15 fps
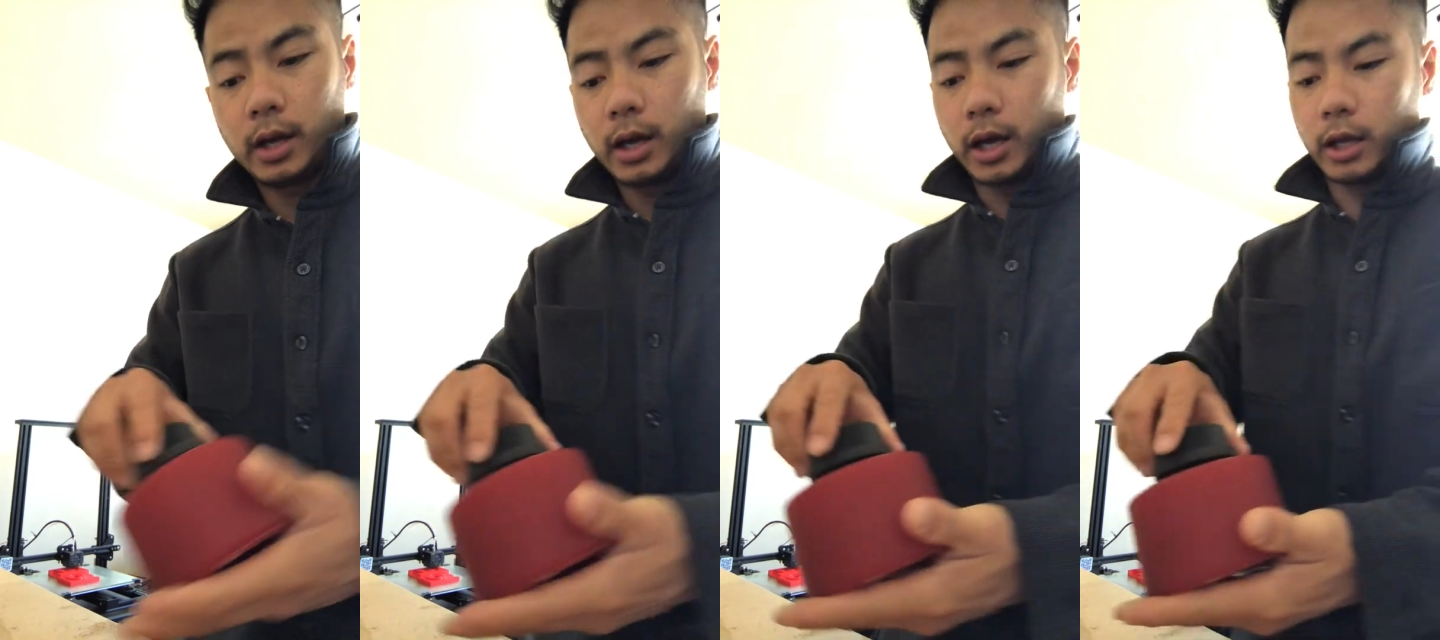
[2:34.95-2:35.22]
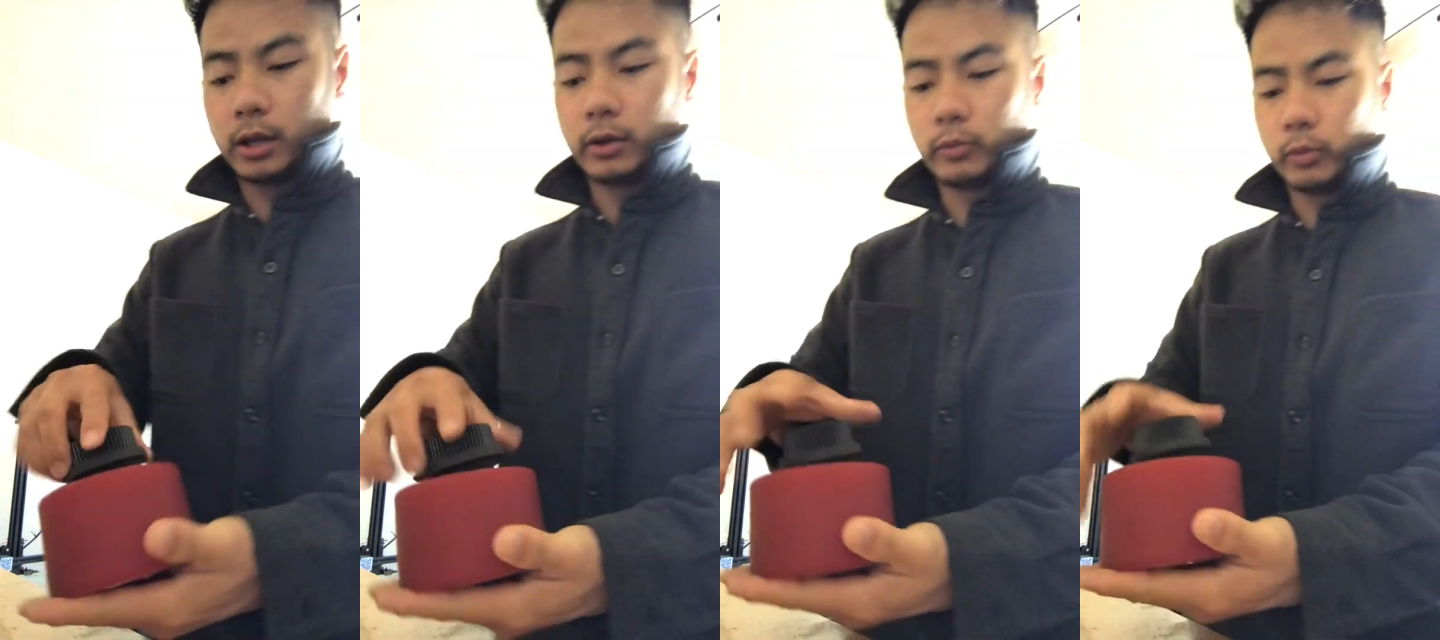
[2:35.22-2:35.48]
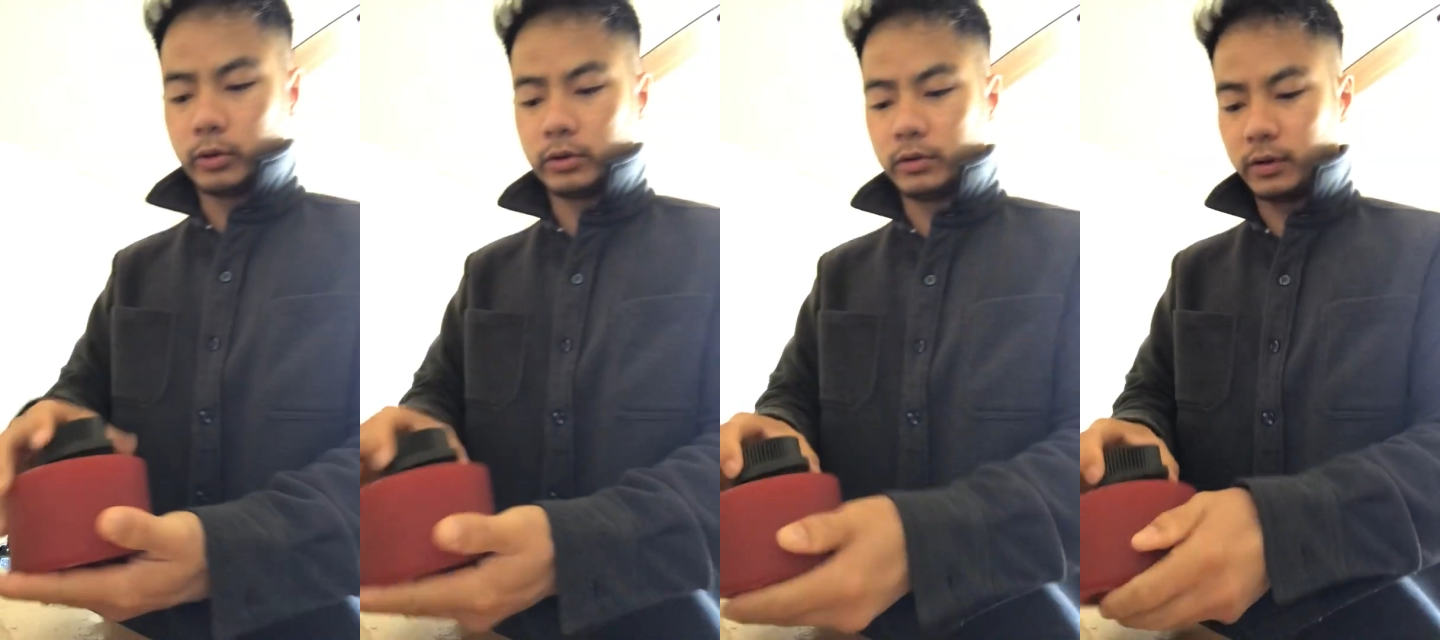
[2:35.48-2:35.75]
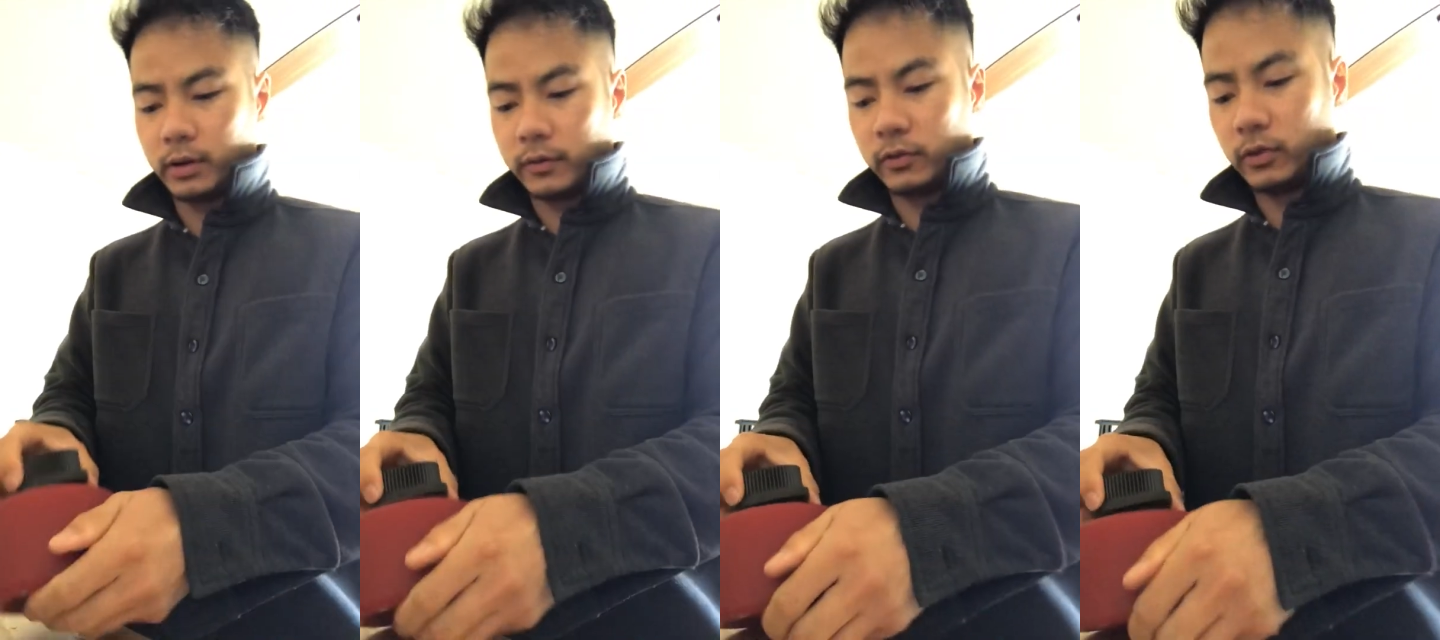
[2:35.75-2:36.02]
and then what you
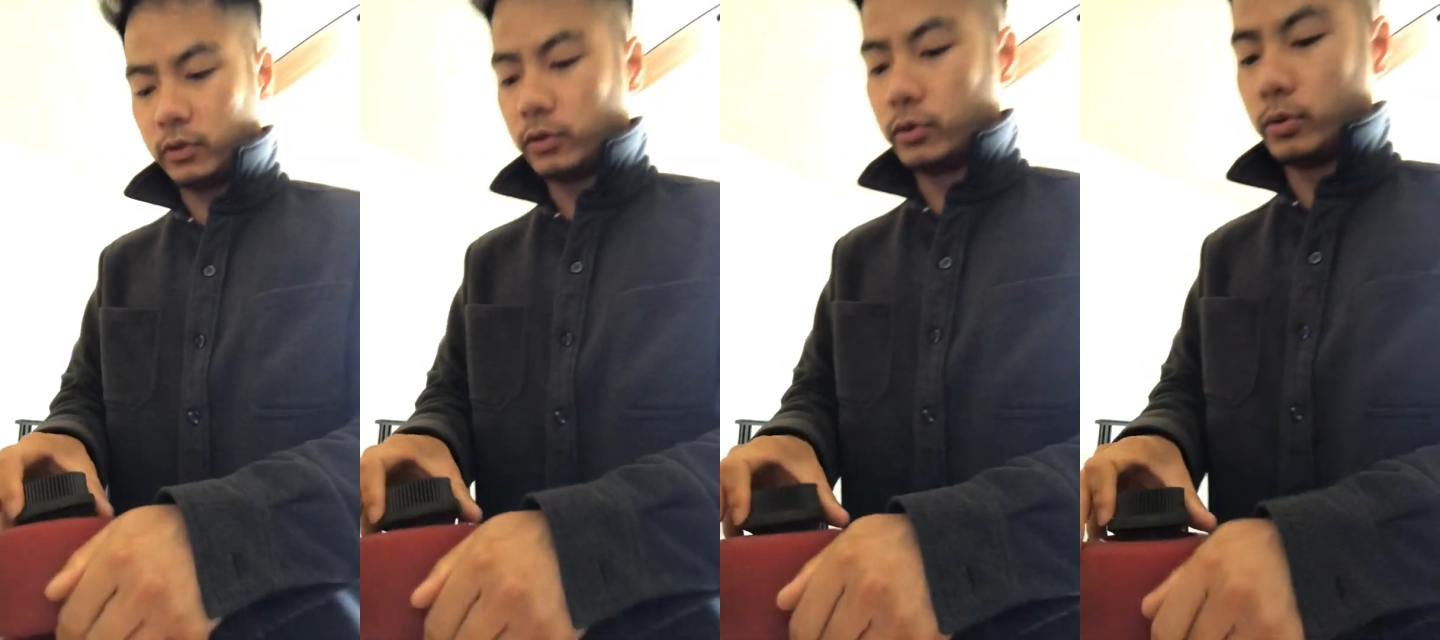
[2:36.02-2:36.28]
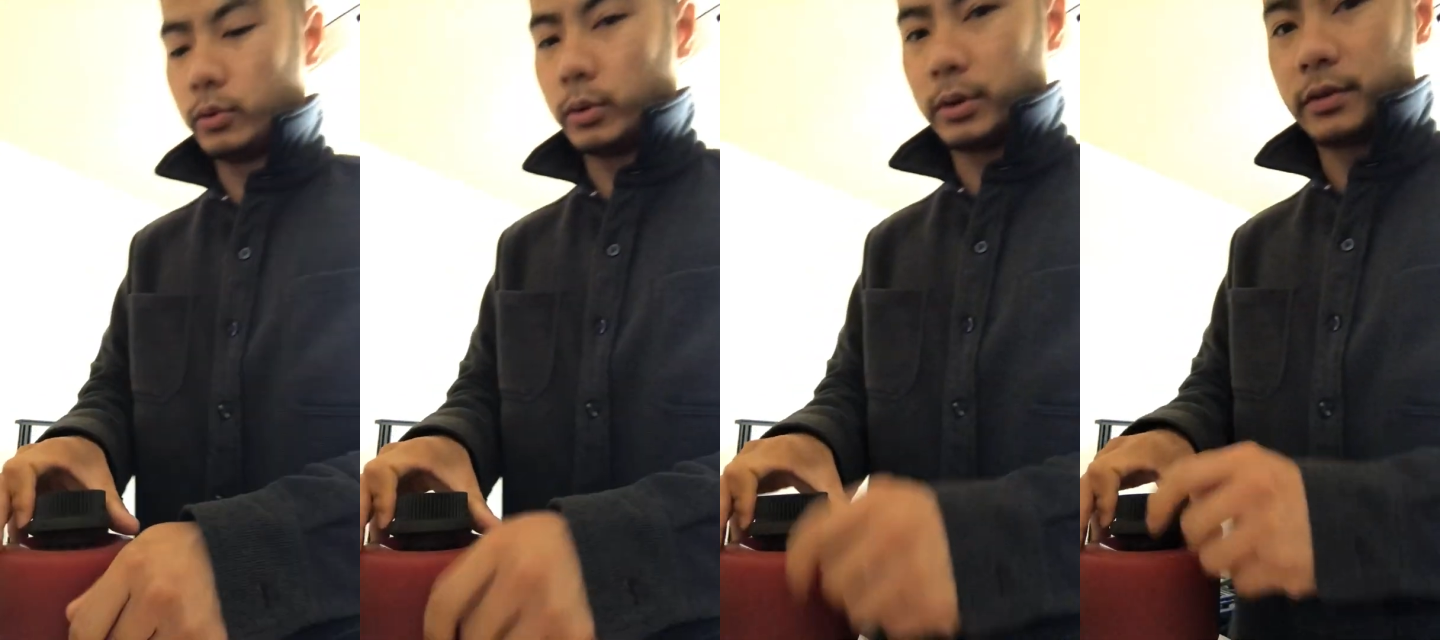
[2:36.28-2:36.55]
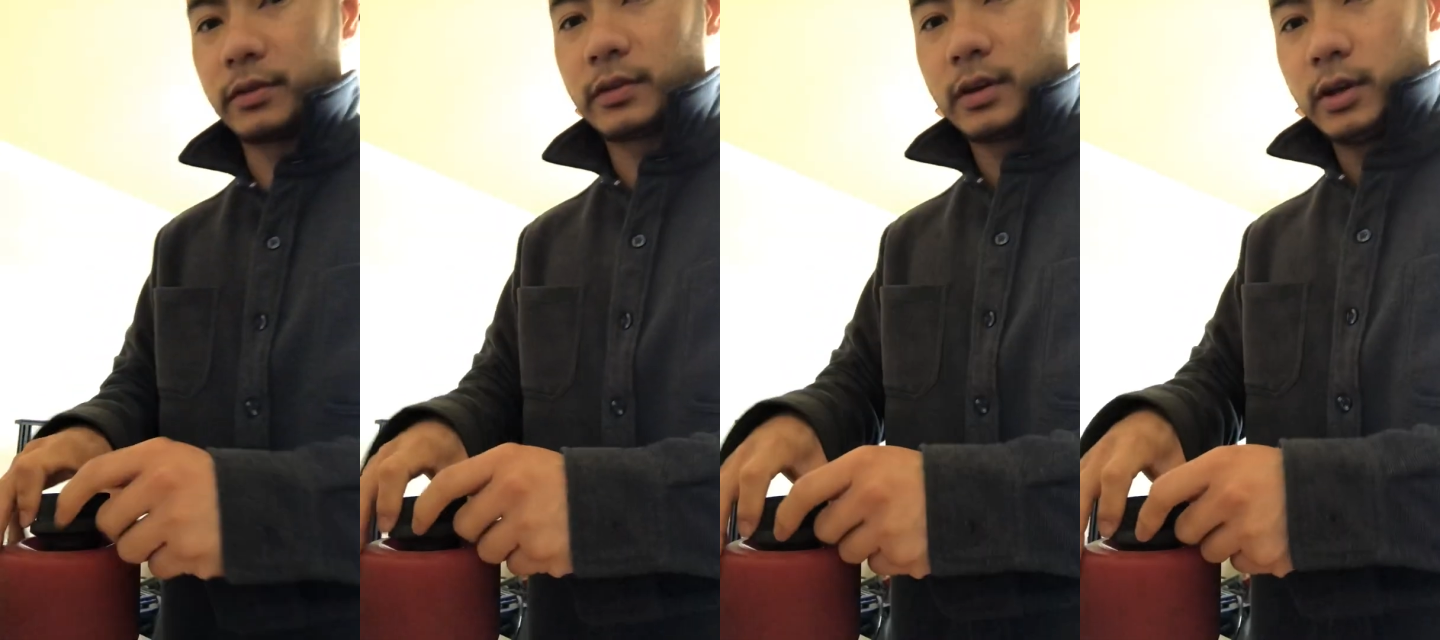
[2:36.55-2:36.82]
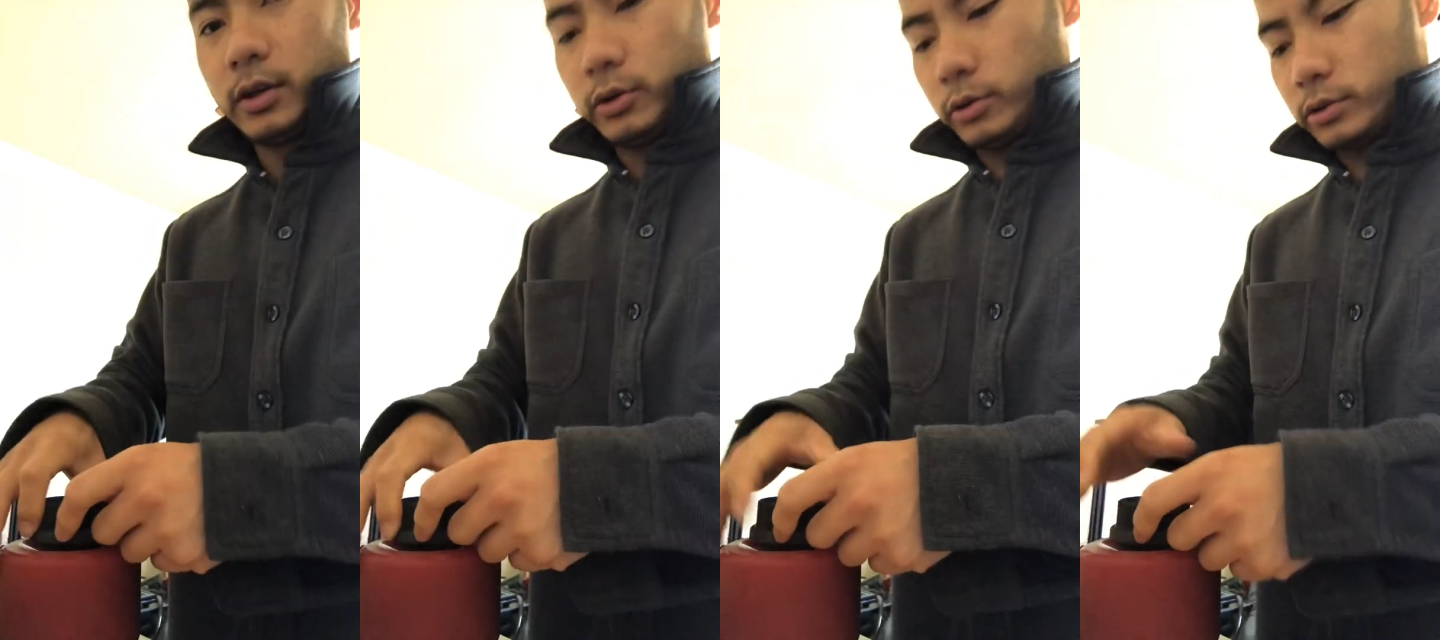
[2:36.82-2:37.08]
have to do is
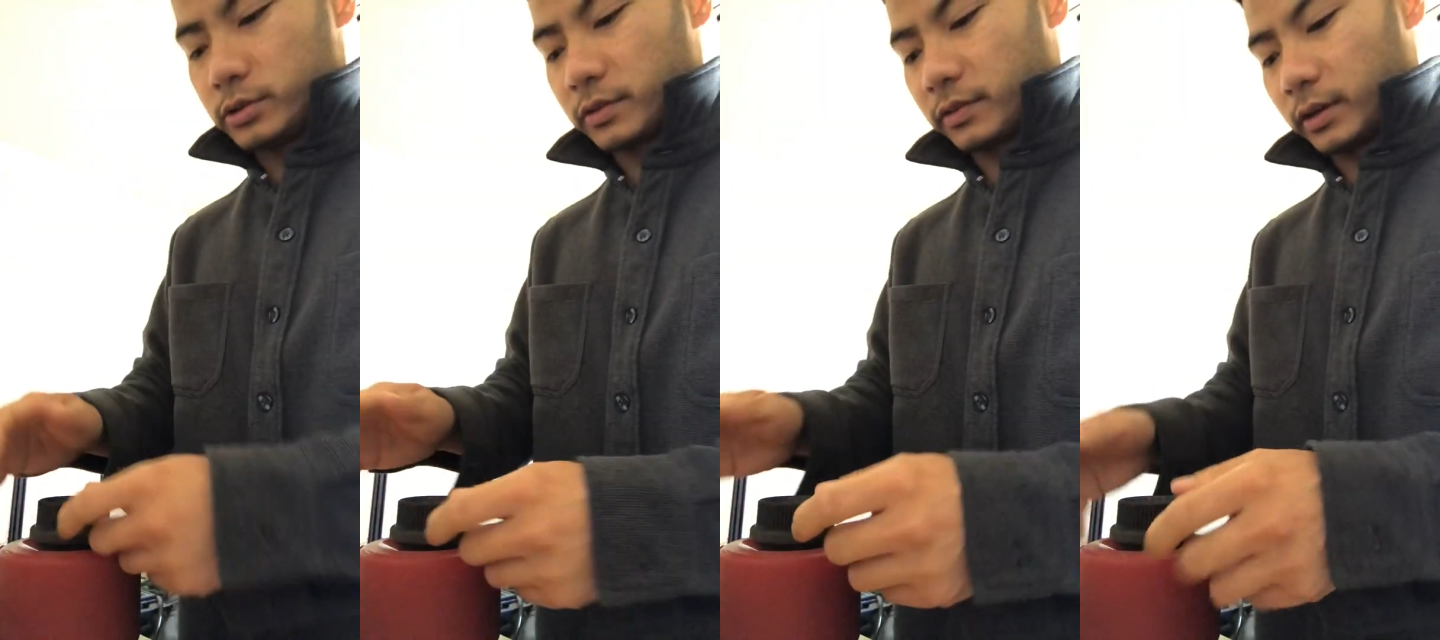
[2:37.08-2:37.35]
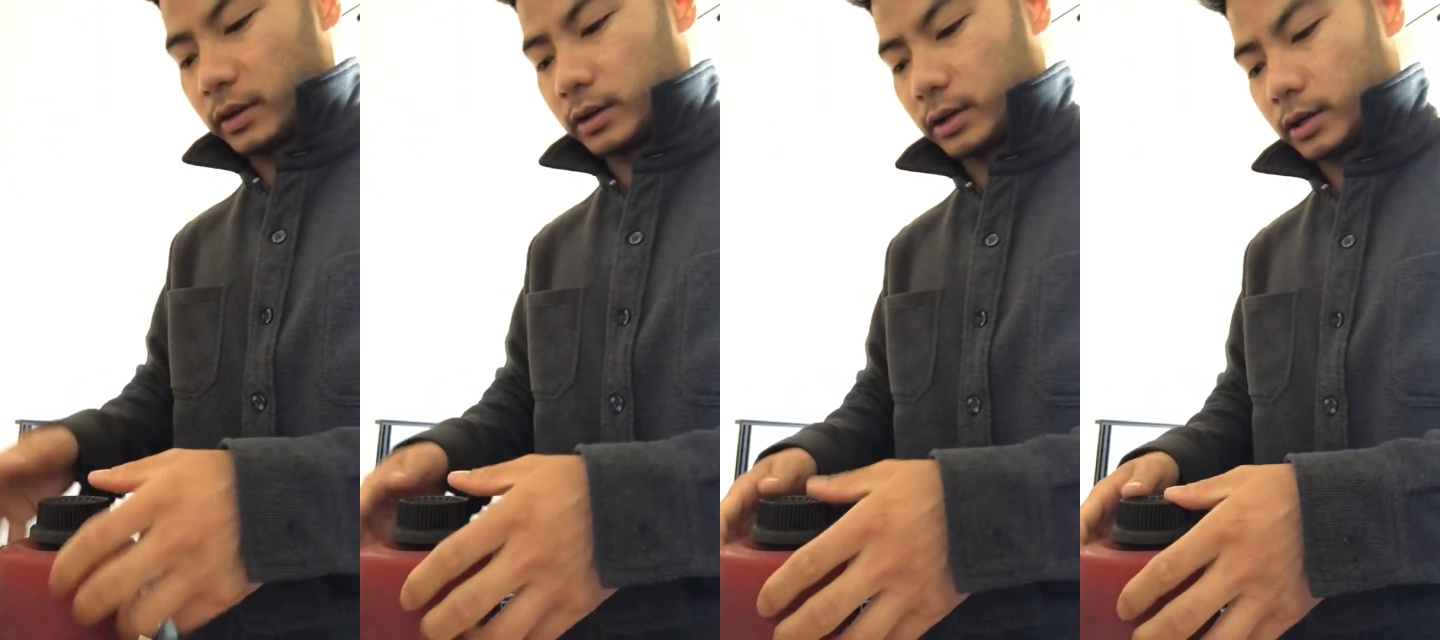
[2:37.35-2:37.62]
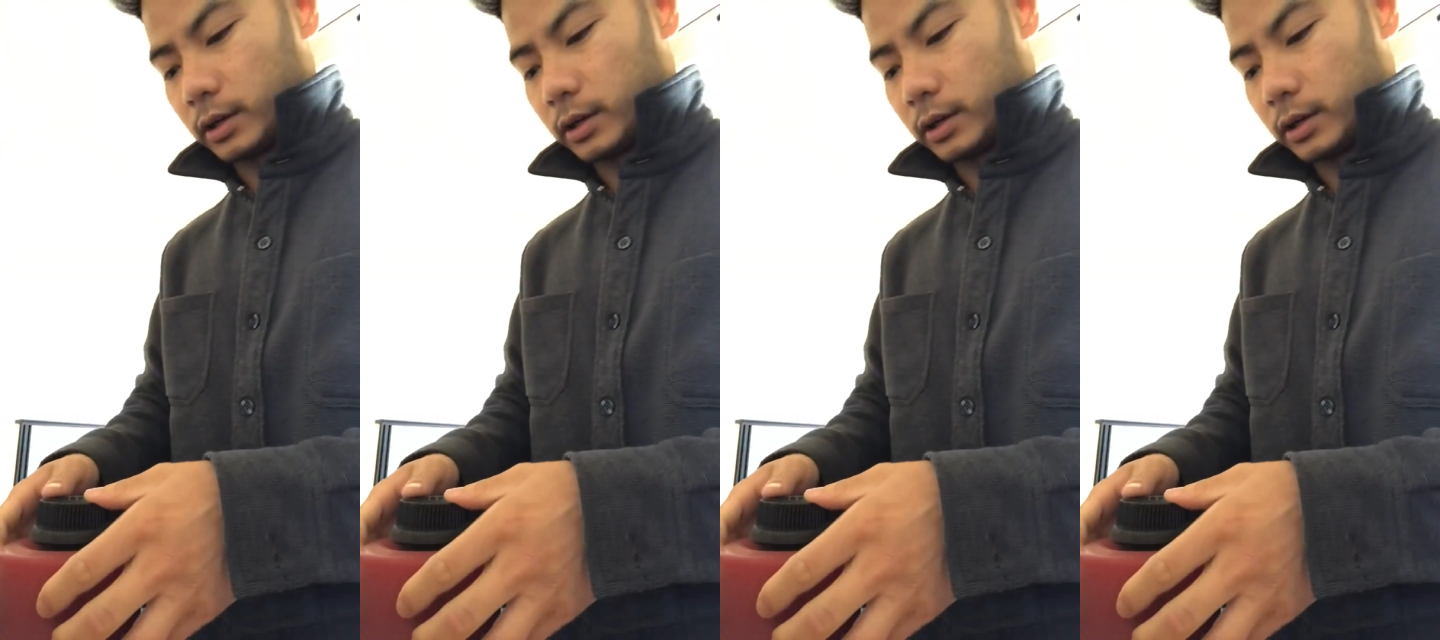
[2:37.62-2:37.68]
you just like